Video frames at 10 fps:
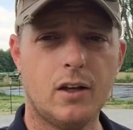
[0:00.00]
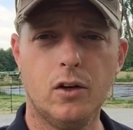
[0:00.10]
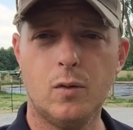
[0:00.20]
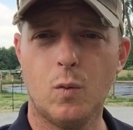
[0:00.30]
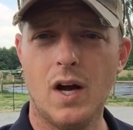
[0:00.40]

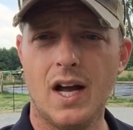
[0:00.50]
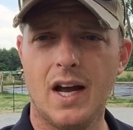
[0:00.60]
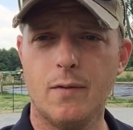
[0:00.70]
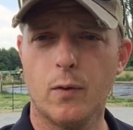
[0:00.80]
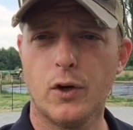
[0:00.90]
good
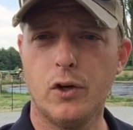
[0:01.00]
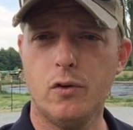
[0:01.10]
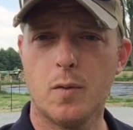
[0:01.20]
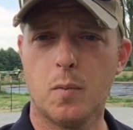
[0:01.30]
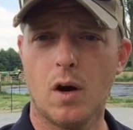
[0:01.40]
way for you
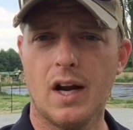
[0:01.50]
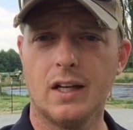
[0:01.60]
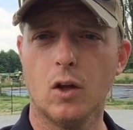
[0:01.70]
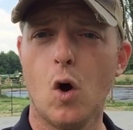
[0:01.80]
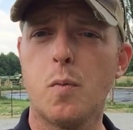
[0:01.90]
to
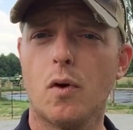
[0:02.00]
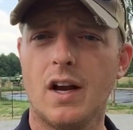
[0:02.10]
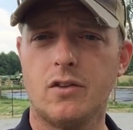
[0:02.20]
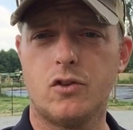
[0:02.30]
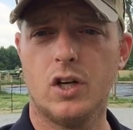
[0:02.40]
bring
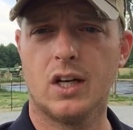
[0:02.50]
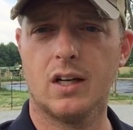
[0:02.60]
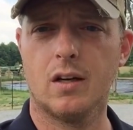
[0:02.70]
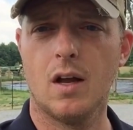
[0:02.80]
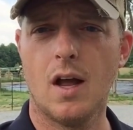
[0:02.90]
low-priced
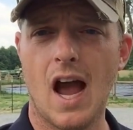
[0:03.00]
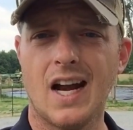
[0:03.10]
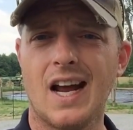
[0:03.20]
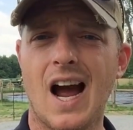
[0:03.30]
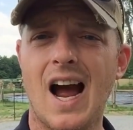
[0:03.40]
chicken at
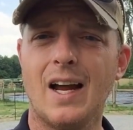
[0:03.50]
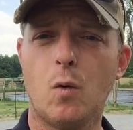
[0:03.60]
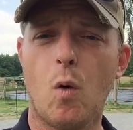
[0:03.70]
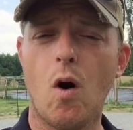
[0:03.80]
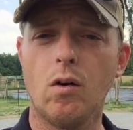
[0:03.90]
a
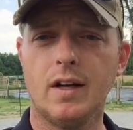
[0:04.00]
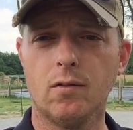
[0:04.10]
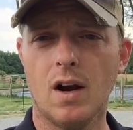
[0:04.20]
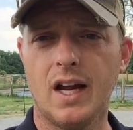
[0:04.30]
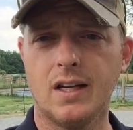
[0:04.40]
high-quality
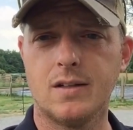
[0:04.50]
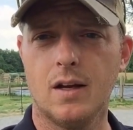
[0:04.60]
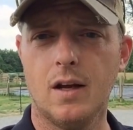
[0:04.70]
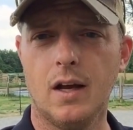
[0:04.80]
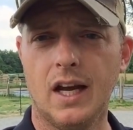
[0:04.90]
rate
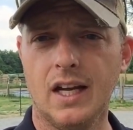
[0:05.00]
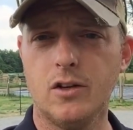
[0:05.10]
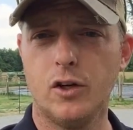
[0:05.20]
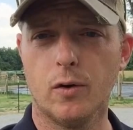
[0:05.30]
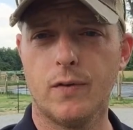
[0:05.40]

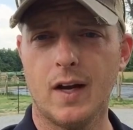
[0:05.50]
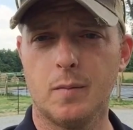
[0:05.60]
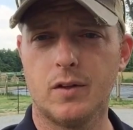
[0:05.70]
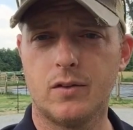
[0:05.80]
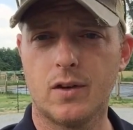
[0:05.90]
into your
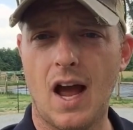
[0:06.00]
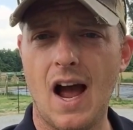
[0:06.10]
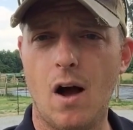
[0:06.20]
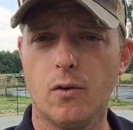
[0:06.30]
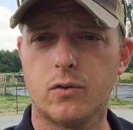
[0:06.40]
family's
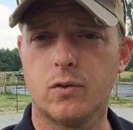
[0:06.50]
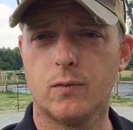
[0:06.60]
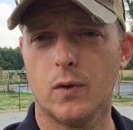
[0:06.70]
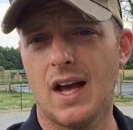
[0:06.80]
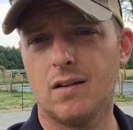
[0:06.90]
house
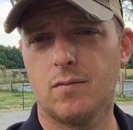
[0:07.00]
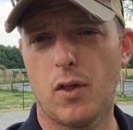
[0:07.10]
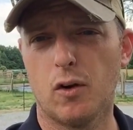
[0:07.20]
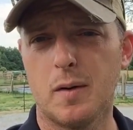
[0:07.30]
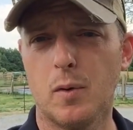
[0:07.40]
for that
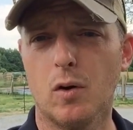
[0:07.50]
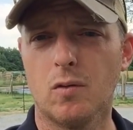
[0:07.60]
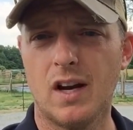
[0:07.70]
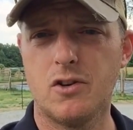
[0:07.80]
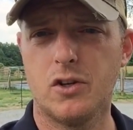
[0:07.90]
30-bird
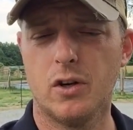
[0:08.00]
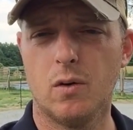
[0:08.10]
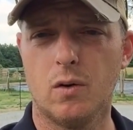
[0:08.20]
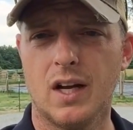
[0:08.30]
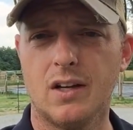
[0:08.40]
ratio,
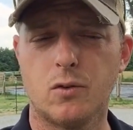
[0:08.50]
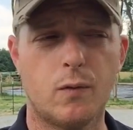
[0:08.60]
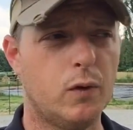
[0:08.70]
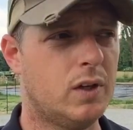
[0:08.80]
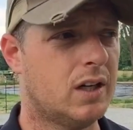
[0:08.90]
okay? So
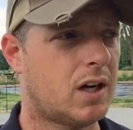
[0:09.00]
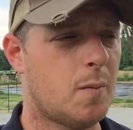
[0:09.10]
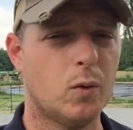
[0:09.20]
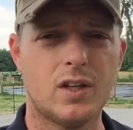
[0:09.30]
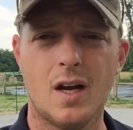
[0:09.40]
if you did a
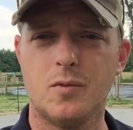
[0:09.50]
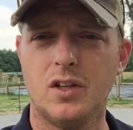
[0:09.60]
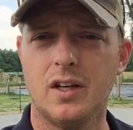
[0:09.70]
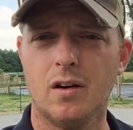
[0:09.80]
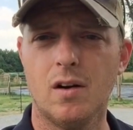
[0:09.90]
couple times a
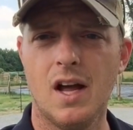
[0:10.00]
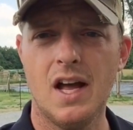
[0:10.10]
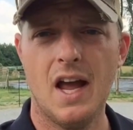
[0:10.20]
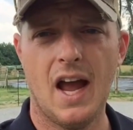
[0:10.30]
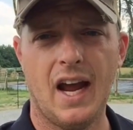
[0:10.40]
year
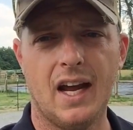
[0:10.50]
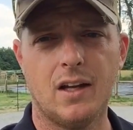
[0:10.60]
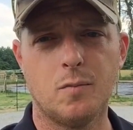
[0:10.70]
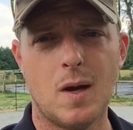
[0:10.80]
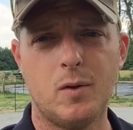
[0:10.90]

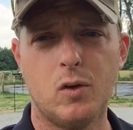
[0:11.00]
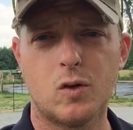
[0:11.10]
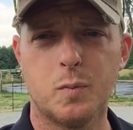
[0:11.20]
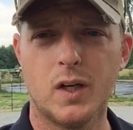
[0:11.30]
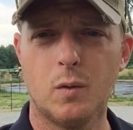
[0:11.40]
and maybe you
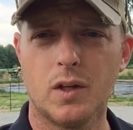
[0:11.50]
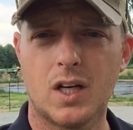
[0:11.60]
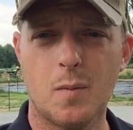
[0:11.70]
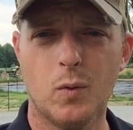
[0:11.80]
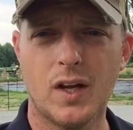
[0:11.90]
split it with a
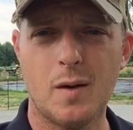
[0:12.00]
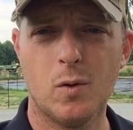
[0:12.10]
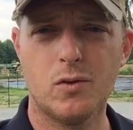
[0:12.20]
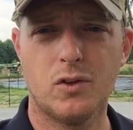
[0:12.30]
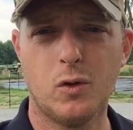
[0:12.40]
couple
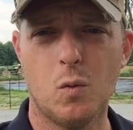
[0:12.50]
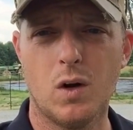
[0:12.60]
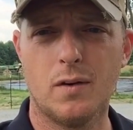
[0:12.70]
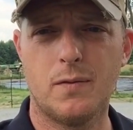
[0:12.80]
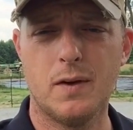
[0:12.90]
neighbors and you
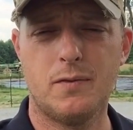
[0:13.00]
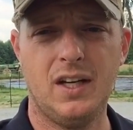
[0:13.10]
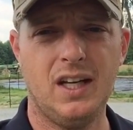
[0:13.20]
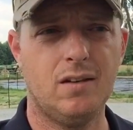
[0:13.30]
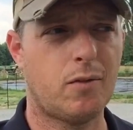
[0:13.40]
wanted
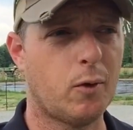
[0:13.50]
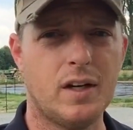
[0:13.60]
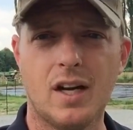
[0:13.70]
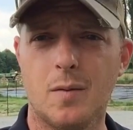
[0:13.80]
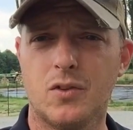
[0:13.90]
15
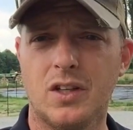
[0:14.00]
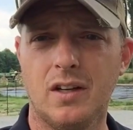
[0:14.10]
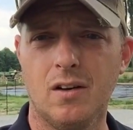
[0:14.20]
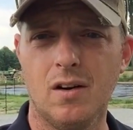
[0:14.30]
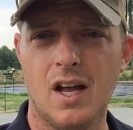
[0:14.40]
3 times a
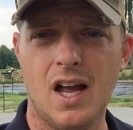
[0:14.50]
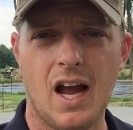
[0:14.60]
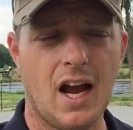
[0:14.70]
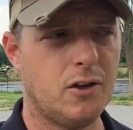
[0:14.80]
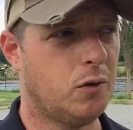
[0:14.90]
year
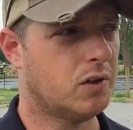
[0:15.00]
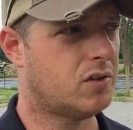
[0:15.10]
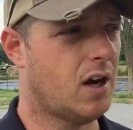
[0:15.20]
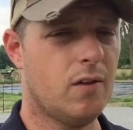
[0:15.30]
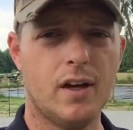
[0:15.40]
and you could
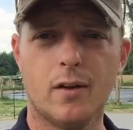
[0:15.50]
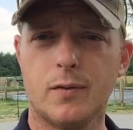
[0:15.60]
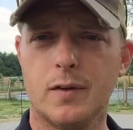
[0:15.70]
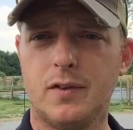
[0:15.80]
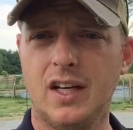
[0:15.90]
sell the other
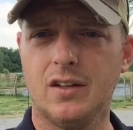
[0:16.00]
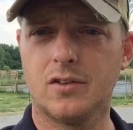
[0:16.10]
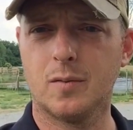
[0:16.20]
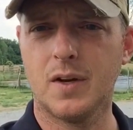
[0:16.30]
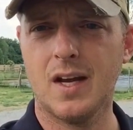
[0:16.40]
15 to
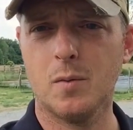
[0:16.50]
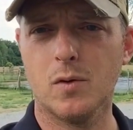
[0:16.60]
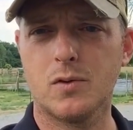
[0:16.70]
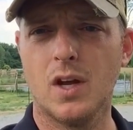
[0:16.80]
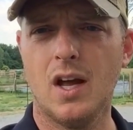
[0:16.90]
some
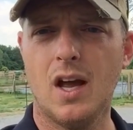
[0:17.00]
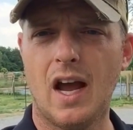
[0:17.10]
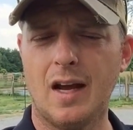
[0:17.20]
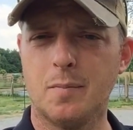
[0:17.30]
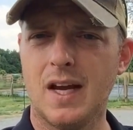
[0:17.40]
neighbors
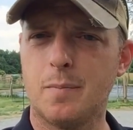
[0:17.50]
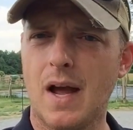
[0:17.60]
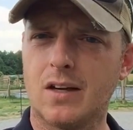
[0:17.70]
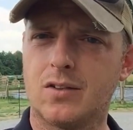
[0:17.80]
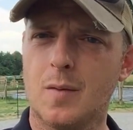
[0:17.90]
and make
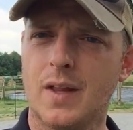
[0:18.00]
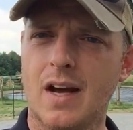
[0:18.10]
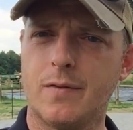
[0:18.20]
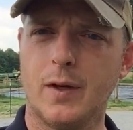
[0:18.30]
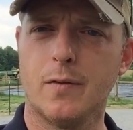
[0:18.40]
back some of
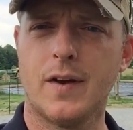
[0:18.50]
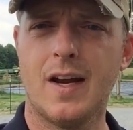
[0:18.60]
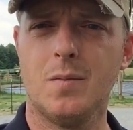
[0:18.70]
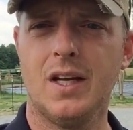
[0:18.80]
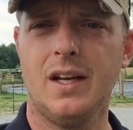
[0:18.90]
that for your
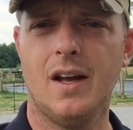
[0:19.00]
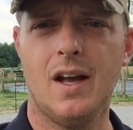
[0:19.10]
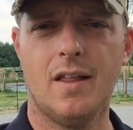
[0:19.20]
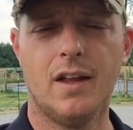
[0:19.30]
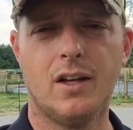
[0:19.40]
family,
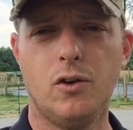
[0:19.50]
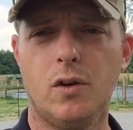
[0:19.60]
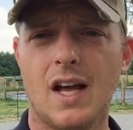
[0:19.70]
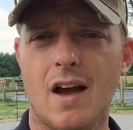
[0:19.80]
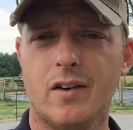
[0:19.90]
then you
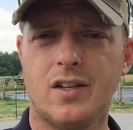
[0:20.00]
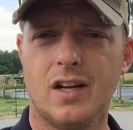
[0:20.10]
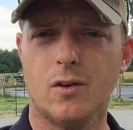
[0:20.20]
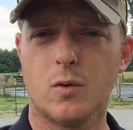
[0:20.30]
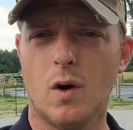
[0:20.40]
could have a
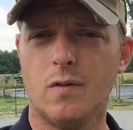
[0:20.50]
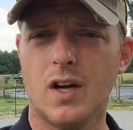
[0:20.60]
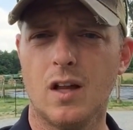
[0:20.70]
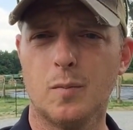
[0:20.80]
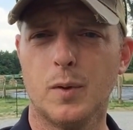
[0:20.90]
$10 or
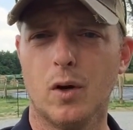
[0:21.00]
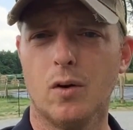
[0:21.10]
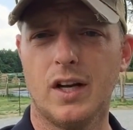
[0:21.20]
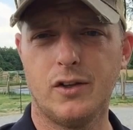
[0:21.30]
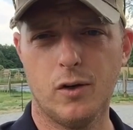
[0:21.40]
$12
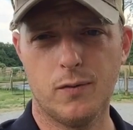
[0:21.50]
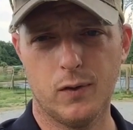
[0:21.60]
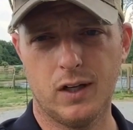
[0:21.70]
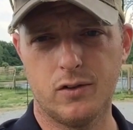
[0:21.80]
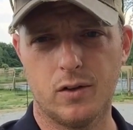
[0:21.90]
bird in your
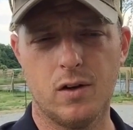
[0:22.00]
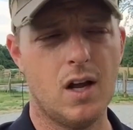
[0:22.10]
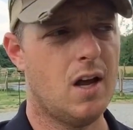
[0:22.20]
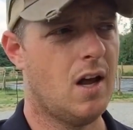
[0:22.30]
freezer